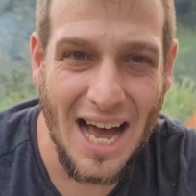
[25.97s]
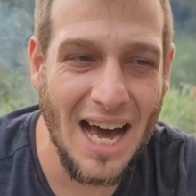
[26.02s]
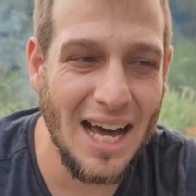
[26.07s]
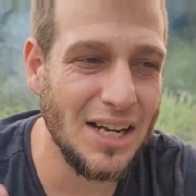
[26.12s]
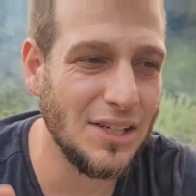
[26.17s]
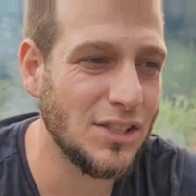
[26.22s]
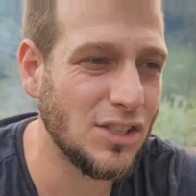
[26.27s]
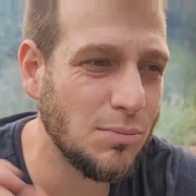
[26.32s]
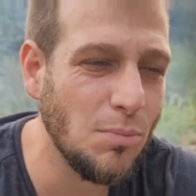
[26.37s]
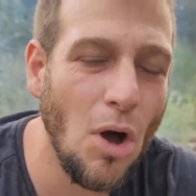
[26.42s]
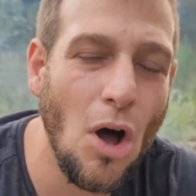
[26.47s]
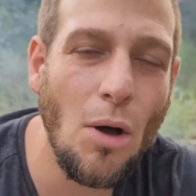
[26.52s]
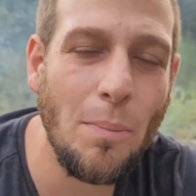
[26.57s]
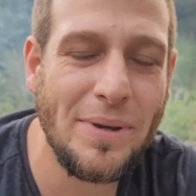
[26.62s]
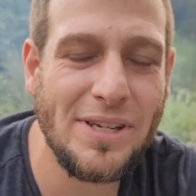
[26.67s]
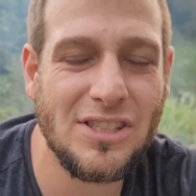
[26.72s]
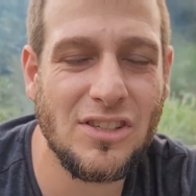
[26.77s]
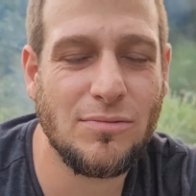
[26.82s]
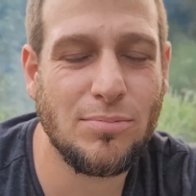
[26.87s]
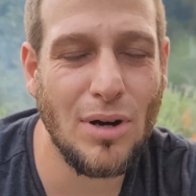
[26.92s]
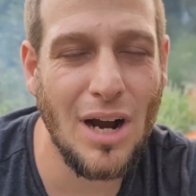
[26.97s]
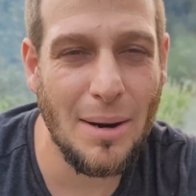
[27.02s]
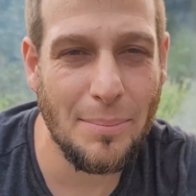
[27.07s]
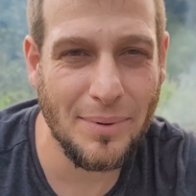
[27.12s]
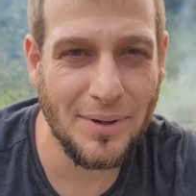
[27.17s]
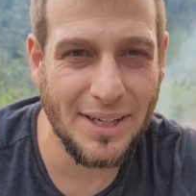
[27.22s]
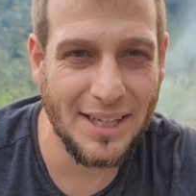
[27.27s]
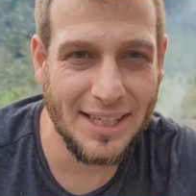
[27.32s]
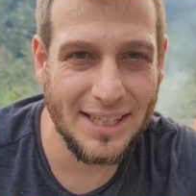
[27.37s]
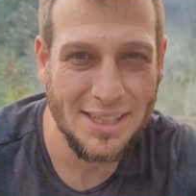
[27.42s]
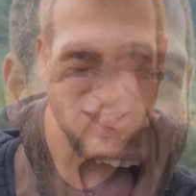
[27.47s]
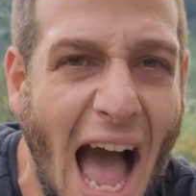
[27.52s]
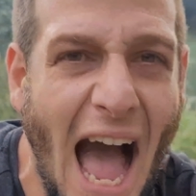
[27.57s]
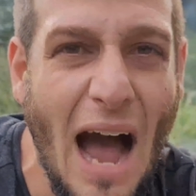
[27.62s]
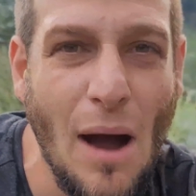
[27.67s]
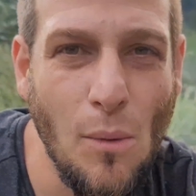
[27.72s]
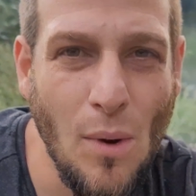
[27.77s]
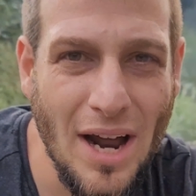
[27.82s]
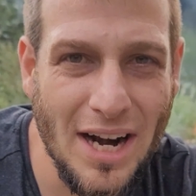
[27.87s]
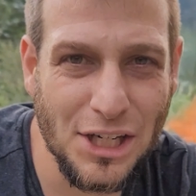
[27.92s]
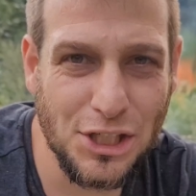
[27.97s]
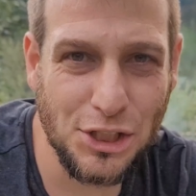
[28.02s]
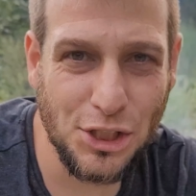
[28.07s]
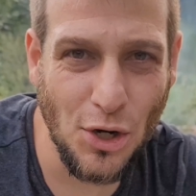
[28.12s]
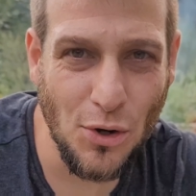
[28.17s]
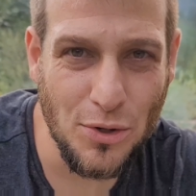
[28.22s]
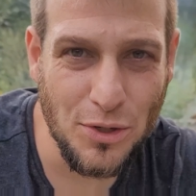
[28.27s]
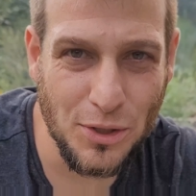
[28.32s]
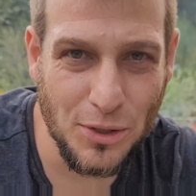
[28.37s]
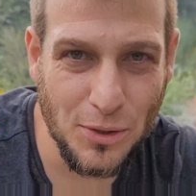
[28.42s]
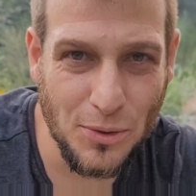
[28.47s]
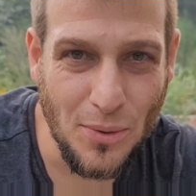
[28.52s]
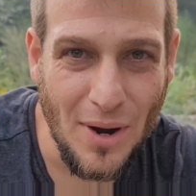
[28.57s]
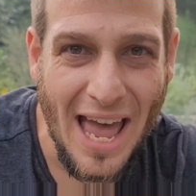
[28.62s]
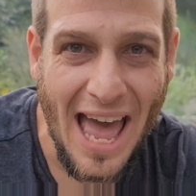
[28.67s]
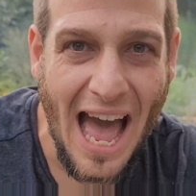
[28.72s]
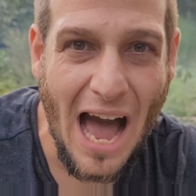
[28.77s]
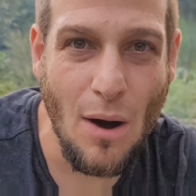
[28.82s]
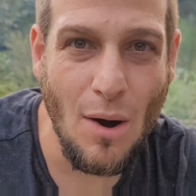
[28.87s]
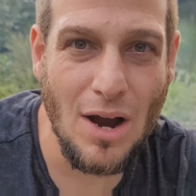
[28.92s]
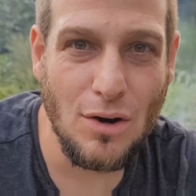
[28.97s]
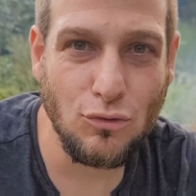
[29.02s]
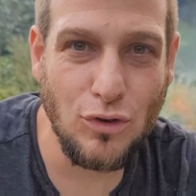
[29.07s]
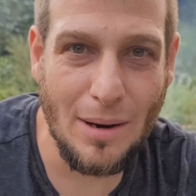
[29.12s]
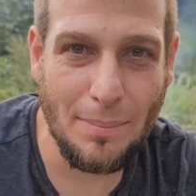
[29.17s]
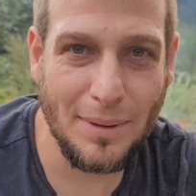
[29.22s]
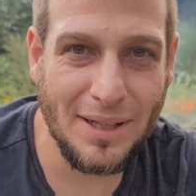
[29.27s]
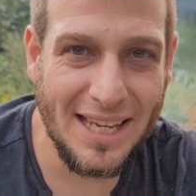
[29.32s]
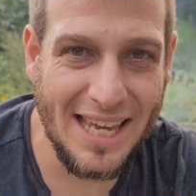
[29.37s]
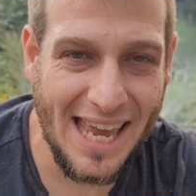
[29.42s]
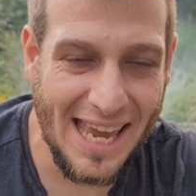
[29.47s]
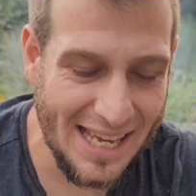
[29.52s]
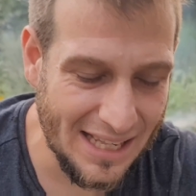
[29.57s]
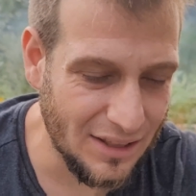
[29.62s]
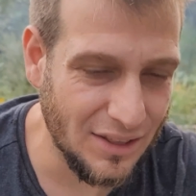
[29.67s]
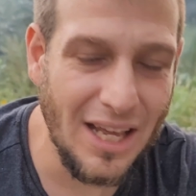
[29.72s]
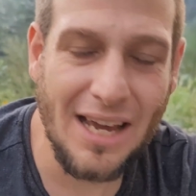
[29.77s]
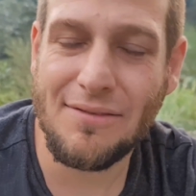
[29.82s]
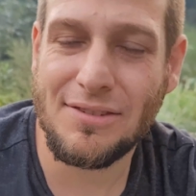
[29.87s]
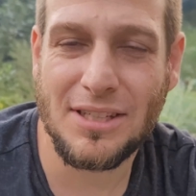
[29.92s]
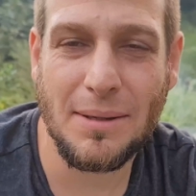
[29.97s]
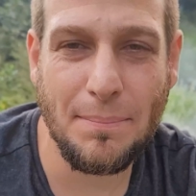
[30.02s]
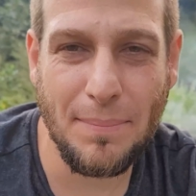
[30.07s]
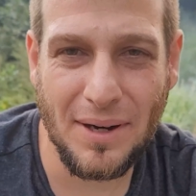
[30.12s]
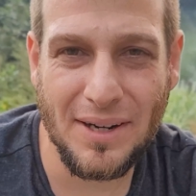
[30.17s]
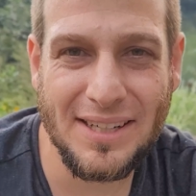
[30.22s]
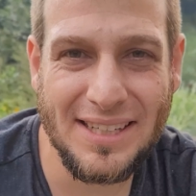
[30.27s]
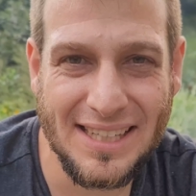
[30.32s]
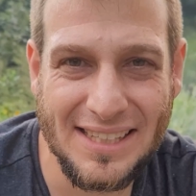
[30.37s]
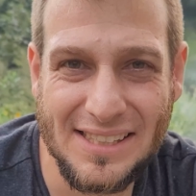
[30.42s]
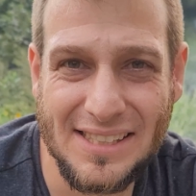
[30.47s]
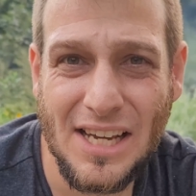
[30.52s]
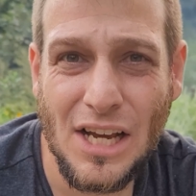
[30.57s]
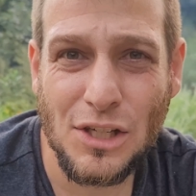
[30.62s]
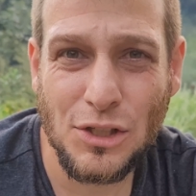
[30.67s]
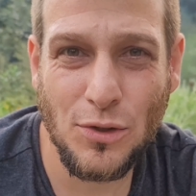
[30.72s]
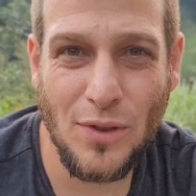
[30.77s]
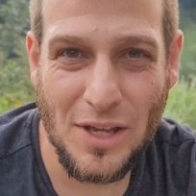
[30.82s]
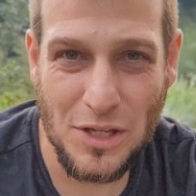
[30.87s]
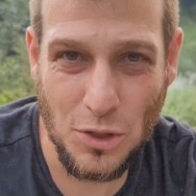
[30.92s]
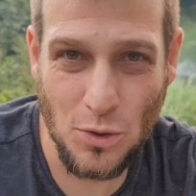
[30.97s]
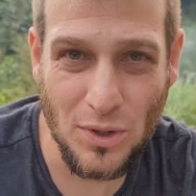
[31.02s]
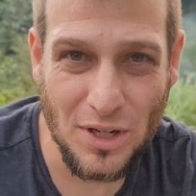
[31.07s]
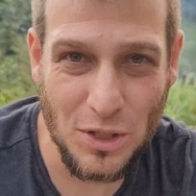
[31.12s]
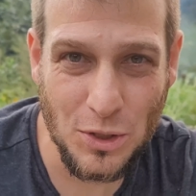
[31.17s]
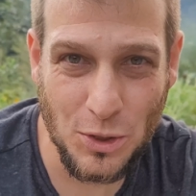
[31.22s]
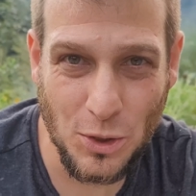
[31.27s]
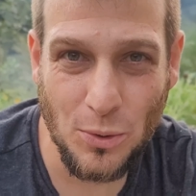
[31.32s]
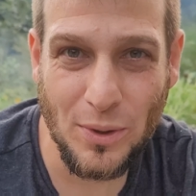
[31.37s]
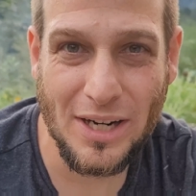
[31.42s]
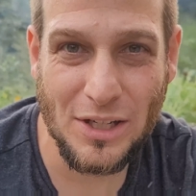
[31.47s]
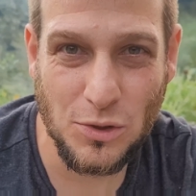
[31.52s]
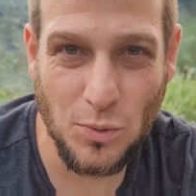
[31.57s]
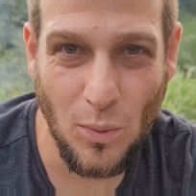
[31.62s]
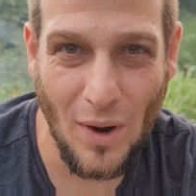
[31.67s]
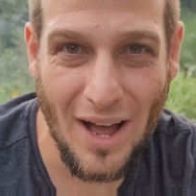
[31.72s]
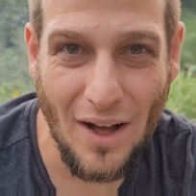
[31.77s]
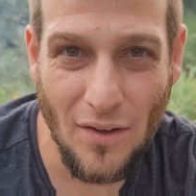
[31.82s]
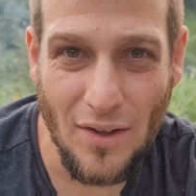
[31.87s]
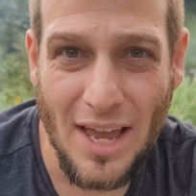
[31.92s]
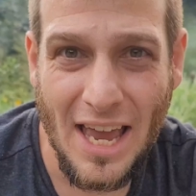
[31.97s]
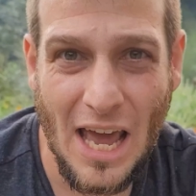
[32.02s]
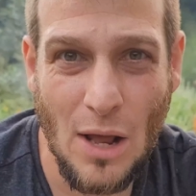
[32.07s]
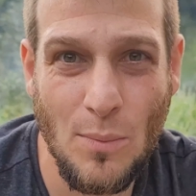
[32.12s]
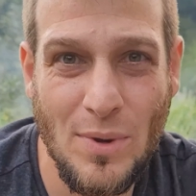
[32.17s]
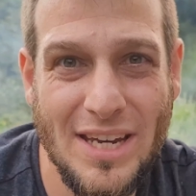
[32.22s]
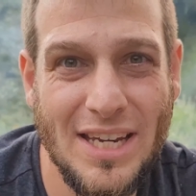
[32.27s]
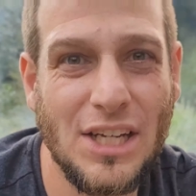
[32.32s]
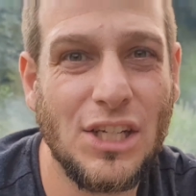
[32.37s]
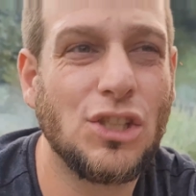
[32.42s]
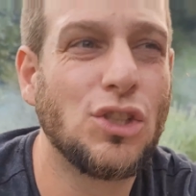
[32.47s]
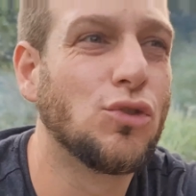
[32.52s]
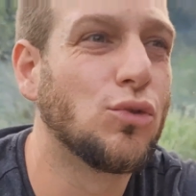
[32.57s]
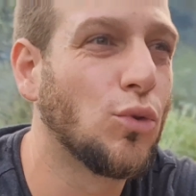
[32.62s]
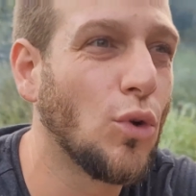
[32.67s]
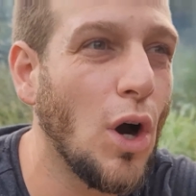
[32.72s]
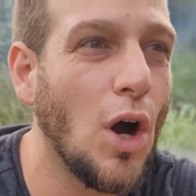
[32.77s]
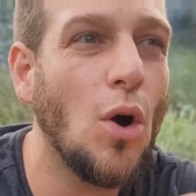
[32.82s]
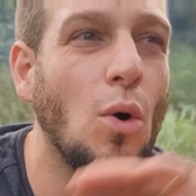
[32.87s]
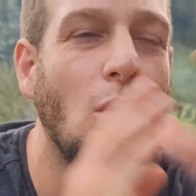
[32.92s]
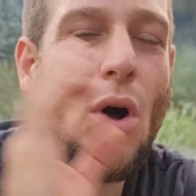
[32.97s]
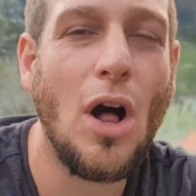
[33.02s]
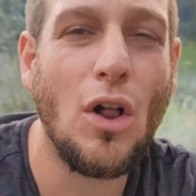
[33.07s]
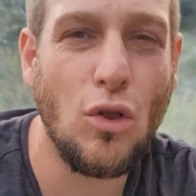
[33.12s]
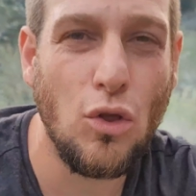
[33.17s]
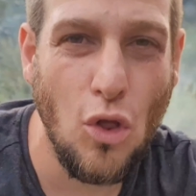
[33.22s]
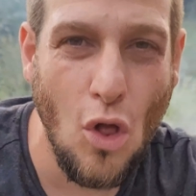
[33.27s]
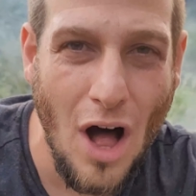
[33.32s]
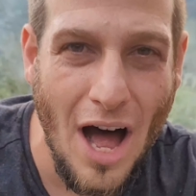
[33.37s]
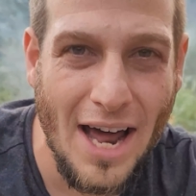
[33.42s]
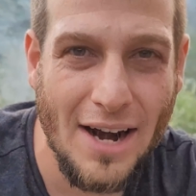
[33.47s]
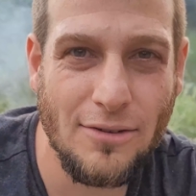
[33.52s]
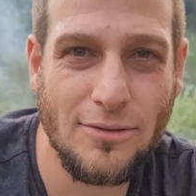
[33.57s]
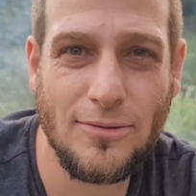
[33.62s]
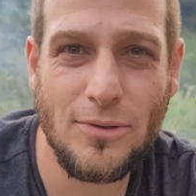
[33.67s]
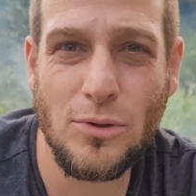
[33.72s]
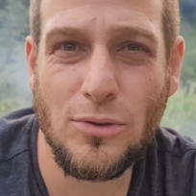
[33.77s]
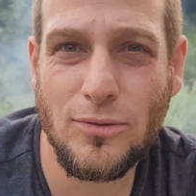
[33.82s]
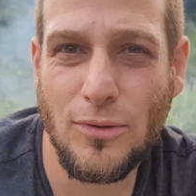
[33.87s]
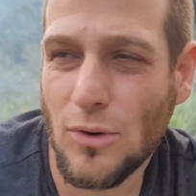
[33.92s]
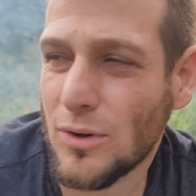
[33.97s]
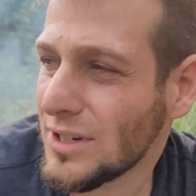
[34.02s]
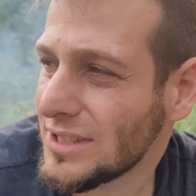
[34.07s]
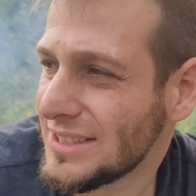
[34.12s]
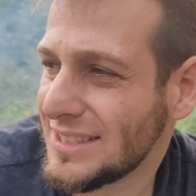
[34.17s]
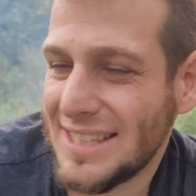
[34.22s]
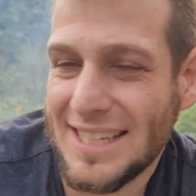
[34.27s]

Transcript: on a small piece of property. I want to show you how I replicate life's abundance so that you can do it as well and we can grow a lot of food forests